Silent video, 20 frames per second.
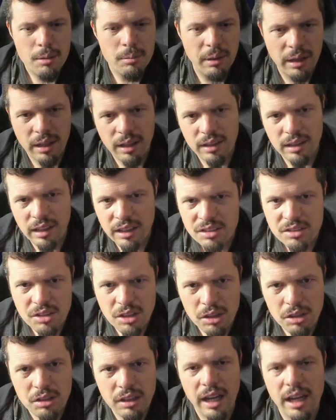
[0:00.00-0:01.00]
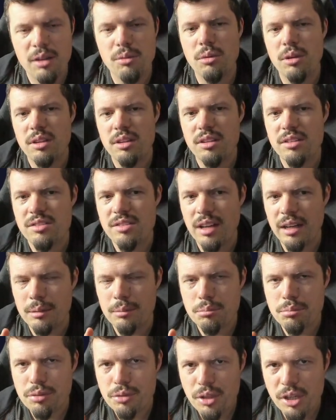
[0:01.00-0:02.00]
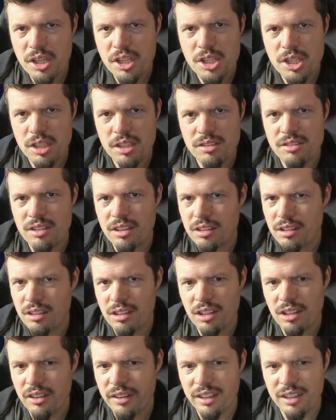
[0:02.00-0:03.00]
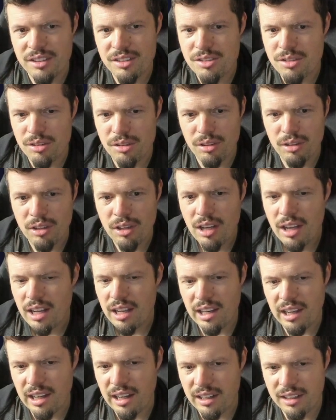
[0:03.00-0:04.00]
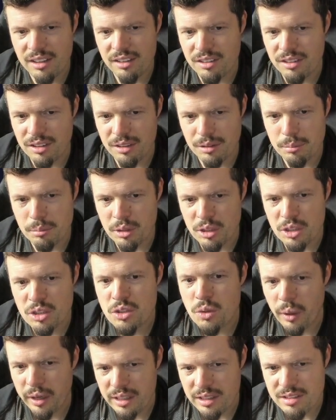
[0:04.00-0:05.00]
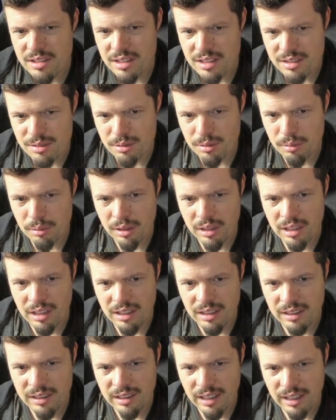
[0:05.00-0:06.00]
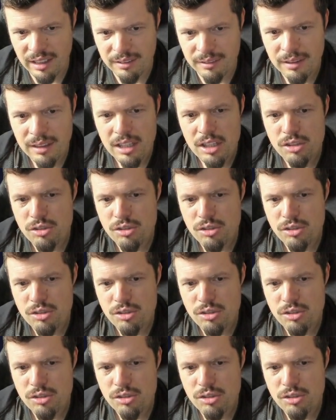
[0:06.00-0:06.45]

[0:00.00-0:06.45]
But let's go again with this, and I'm pretty sure it's gonna go into like the mid-20s here again.